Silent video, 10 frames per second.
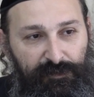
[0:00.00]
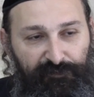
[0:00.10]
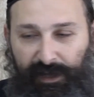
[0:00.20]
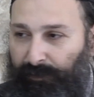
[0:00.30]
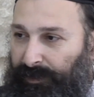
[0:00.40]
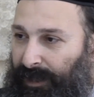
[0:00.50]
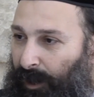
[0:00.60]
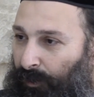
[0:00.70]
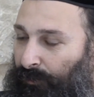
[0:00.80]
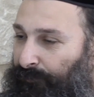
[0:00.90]
So forget about
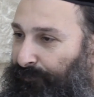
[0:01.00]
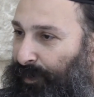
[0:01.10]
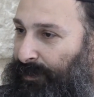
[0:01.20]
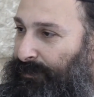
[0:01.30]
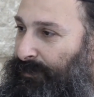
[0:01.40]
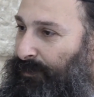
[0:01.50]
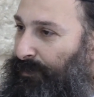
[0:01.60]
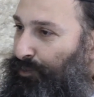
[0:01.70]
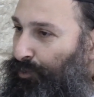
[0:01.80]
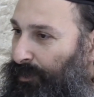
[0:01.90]
now friends,
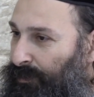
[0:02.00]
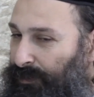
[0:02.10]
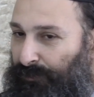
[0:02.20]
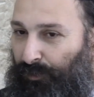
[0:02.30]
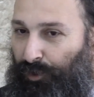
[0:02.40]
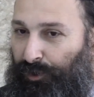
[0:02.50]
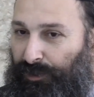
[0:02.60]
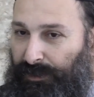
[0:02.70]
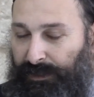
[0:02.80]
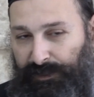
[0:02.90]
students,
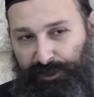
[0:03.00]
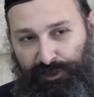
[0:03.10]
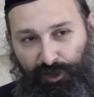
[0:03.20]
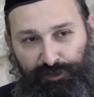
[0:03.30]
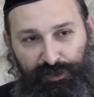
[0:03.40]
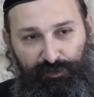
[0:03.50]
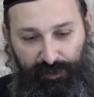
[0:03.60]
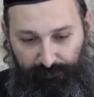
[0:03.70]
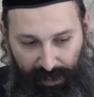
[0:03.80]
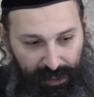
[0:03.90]
workers. Let's just concentrate
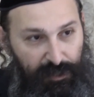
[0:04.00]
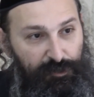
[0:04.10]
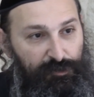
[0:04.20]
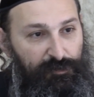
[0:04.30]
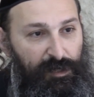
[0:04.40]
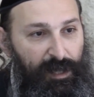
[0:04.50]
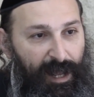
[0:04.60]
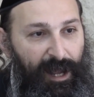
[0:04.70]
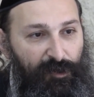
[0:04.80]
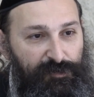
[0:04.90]
in my little
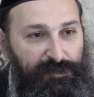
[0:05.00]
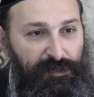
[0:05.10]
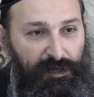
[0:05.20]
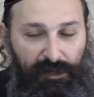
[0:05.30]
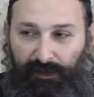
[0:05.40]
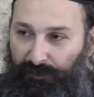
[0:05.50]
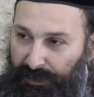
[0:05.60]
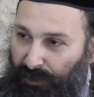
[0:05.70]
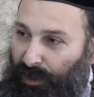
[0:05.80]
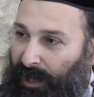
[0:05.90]
house.
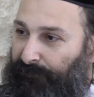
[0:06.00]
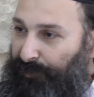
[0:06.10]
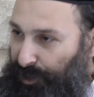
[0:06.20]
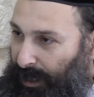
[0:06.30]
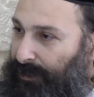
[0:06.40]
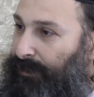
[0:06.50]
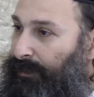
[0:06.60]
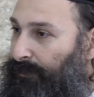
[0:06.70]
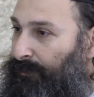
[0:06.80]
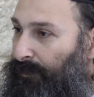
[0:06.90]
There's a wife, she has
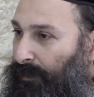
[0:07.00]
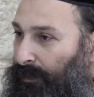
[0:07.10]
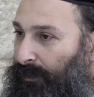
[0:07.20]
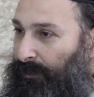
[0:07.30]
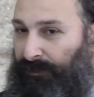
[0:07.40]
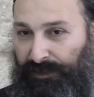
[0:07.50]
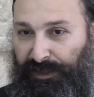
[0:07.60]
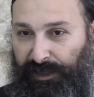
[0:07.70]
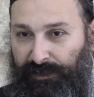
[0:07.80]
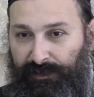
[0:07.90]
needs. There's
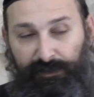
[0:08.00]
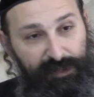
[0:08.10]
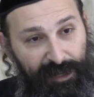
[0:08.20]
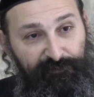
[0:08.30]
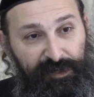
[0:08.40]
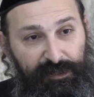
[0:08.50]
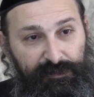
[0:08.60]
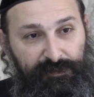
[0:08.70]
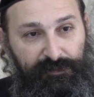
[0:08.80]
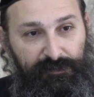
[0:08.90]
kids, they have
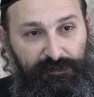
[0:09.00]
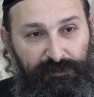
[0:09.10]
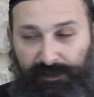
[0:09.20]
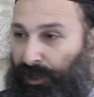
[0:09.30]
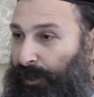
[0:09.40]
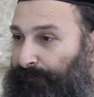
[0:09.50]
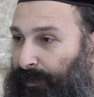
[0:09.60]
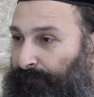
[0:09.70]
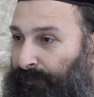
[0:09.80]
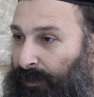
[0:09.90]
needs. There's a lot of
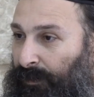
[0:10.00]
them.